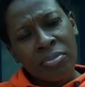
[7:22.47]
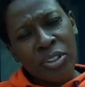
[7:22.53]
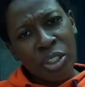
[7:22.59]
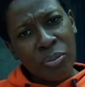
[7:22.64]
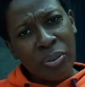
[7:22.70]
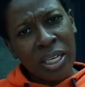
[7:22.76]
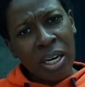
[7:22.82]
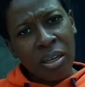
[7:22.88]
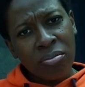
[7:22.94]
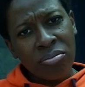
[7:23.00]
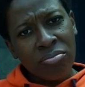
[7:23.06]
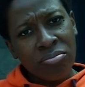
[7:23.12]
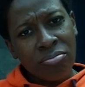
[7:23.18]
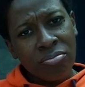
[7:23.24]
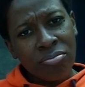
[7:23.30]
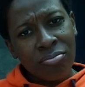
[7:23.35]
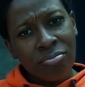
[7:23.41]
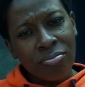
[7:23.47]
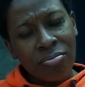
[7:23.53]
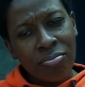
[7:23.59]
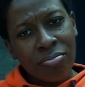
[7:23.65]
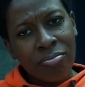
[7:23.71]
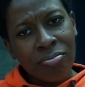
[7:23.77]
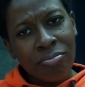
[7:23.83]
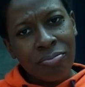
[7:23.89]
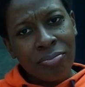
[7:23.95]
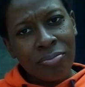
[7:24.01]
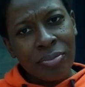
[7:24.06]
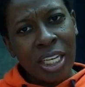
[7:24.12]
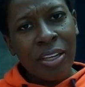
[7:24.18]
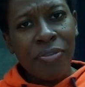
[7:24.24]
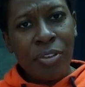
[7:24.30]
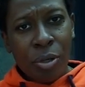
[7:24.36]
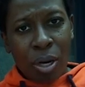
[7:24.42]
Do we know?
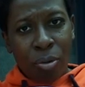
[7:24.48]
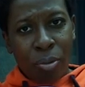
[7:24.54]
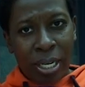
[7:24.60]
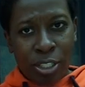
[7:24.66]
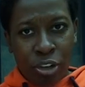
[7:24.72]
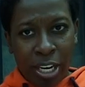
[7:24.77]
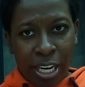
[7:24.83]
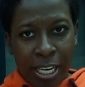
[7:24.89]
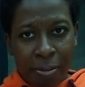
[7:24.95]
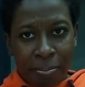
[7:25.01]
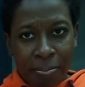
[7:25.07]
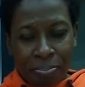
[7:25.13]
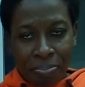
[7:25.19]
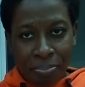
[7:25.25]
If you know, raise your hand.